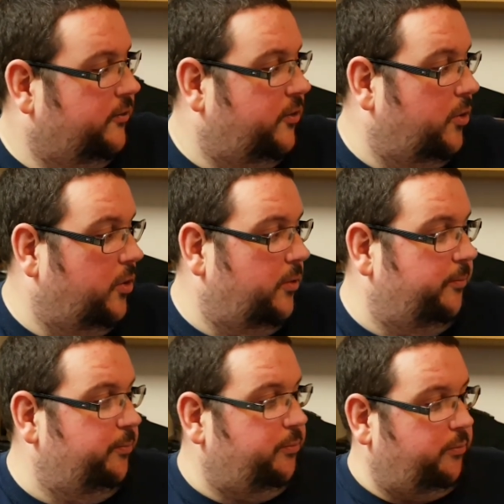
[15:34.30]
for,
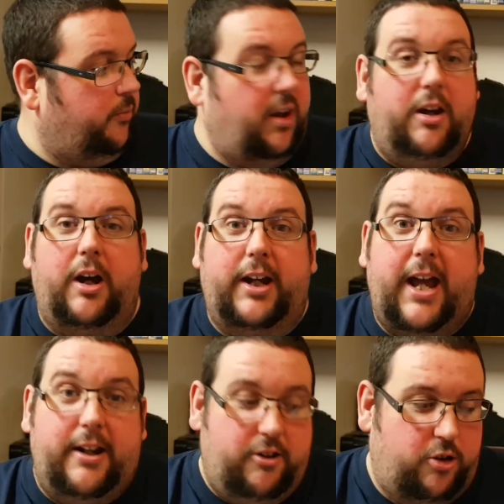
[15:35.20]

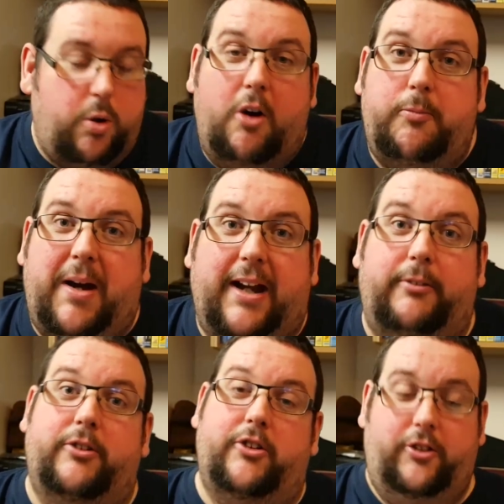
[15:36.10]
again,
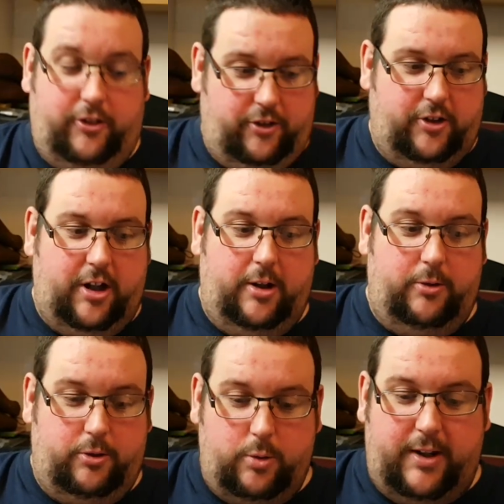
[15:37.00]
£12.
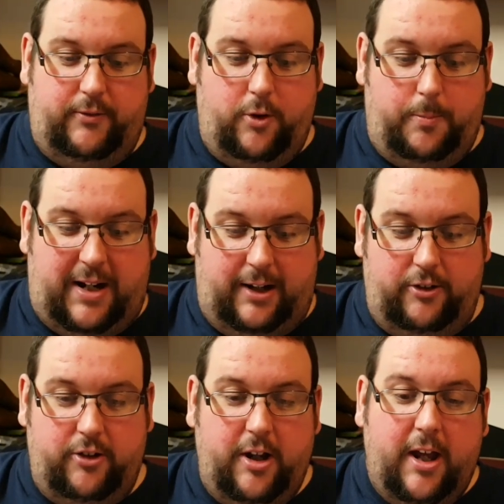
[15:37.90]
So
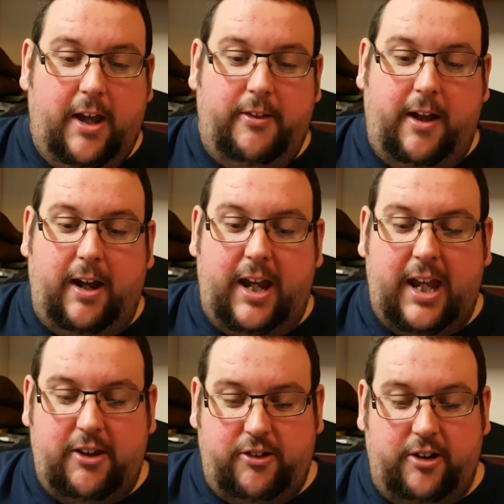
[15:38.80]
£24. There
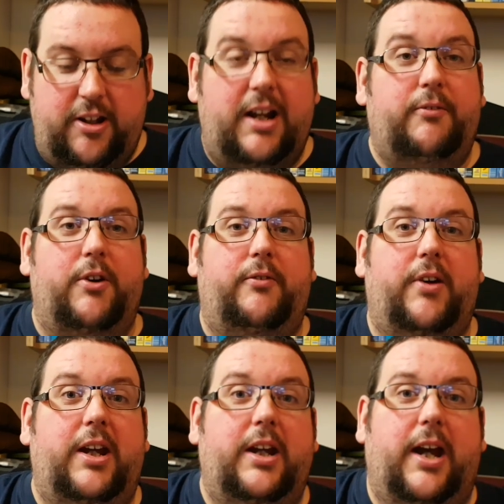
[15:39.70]
is a delivery
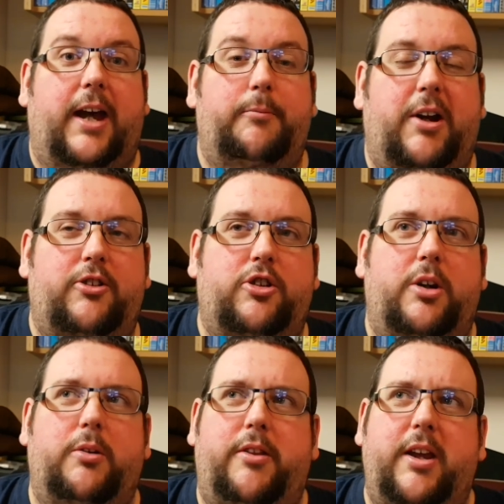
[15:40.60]
fee at M
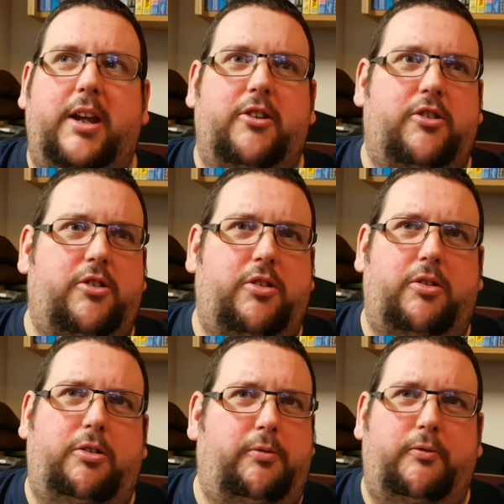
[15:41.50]
Retro. I think it's
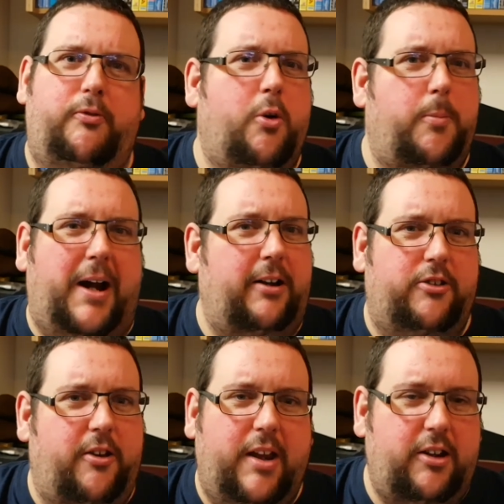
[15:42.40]

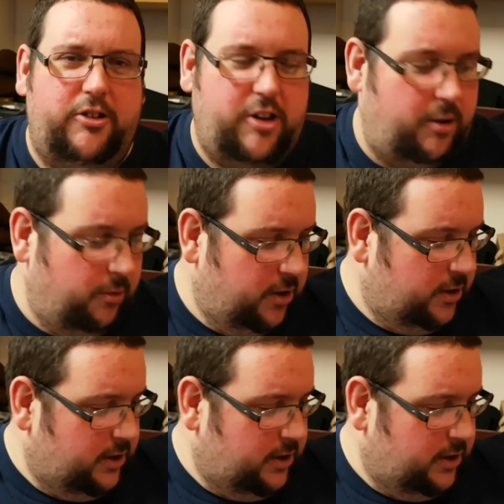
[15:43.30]
£4, I think. So